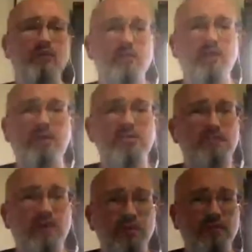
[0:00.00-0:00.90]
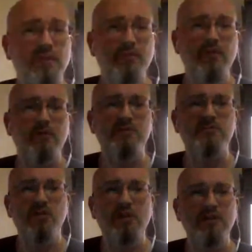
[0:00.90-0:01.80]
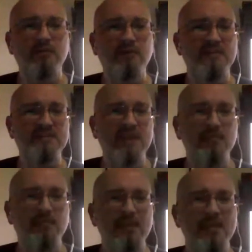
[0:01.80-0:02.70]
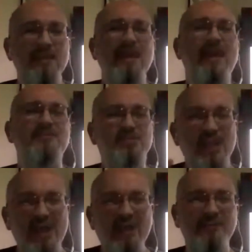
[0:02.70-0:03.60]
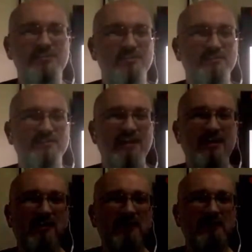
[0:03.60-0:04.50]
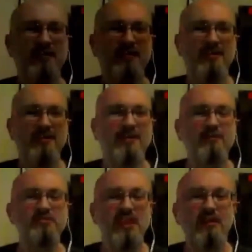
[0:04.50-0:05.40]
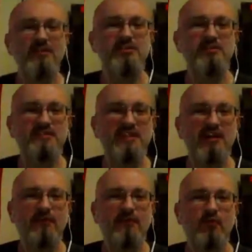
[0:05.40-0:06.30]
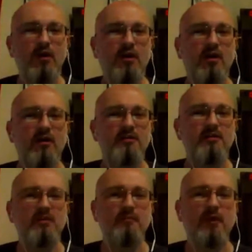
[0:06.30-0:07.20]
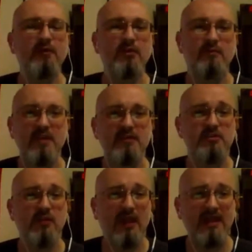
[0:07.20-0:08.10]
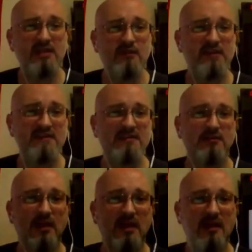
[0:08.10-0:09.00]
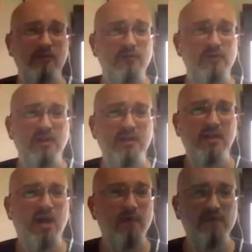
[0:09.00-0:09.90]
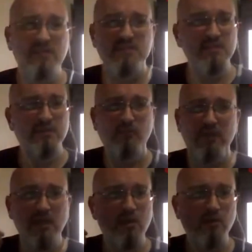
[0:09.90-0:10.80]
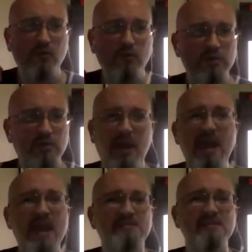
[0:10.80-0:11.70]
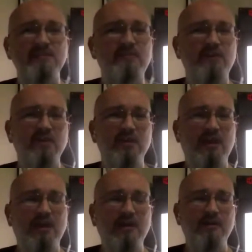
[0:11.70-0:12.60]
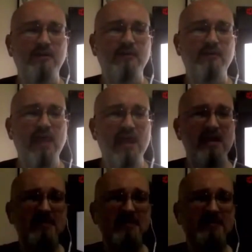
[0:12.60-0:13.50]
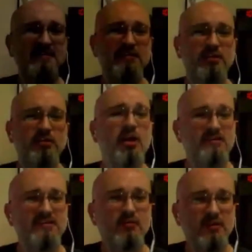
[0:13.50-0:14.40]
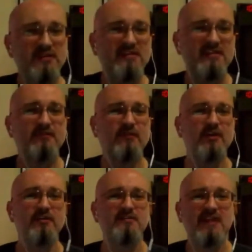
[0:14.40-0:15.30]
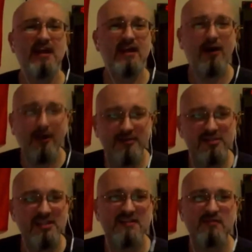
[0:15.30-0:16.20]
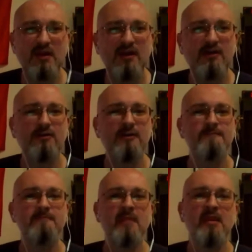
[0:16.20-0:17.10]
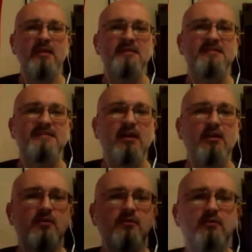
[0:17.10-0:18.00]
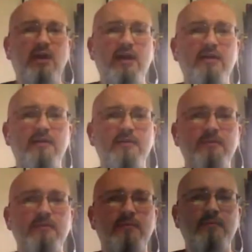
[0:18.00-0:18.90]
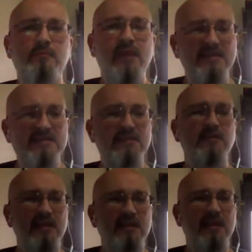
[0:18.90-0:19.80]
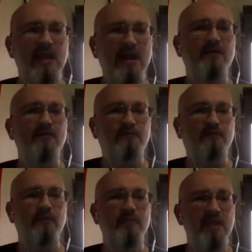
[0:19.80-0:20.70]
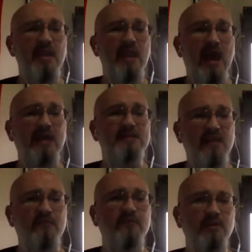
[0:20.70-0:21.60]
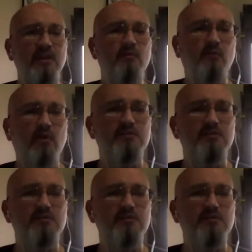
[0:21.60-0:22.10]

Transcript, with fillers: with a bunch of other people who are struggling with the same thing and challenge yourself you know challenge yourself and work on both your mental and your physical health obviously we know when you're active uh, that has good consequences for your psychology as well so uh, basically yeah for me i definitely want